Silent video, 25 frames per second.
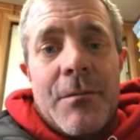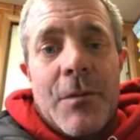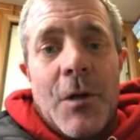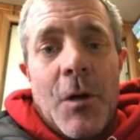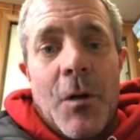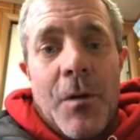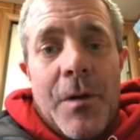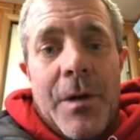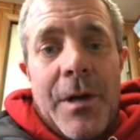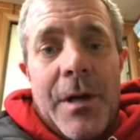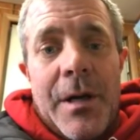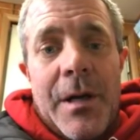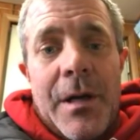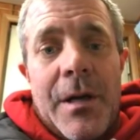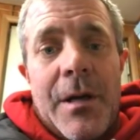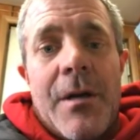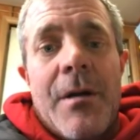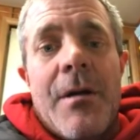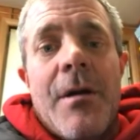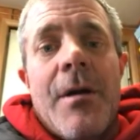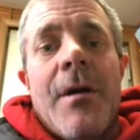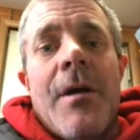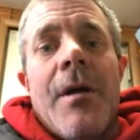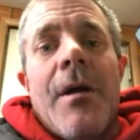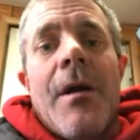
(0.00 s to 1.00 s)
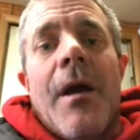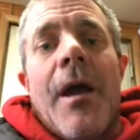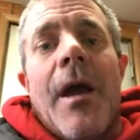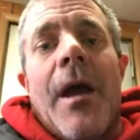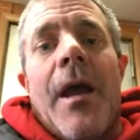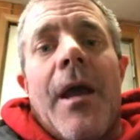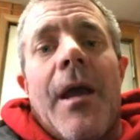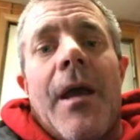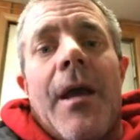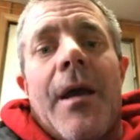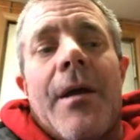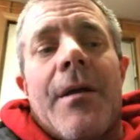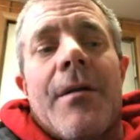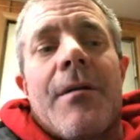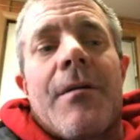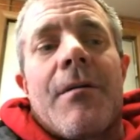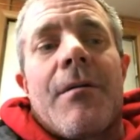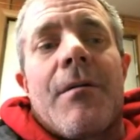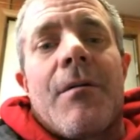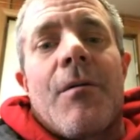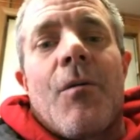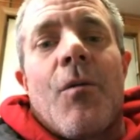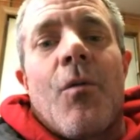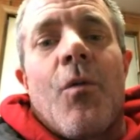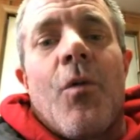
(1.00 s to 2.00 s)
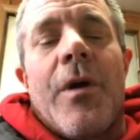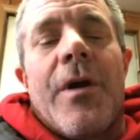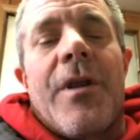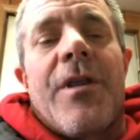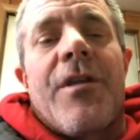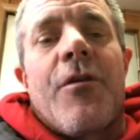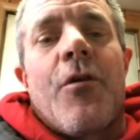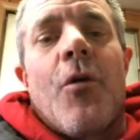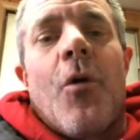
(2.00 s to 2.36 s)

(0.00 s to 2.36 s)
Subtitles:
okay? And with